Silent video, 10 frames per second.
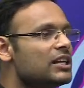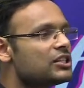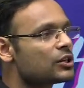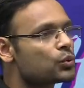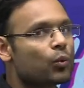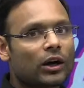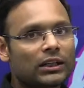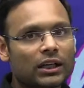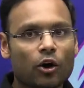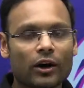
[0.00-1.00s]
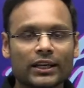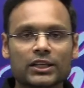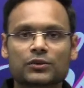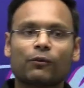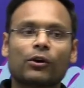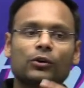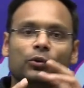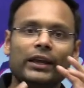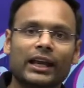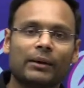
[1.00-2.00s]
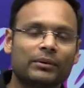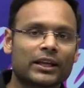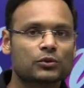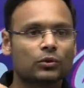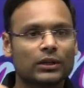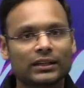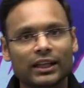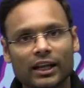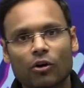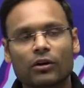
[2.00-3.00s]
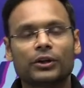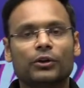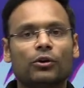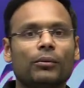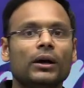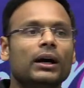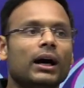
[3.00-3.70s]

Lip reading: they just want a college for doing MTech so that their, you know,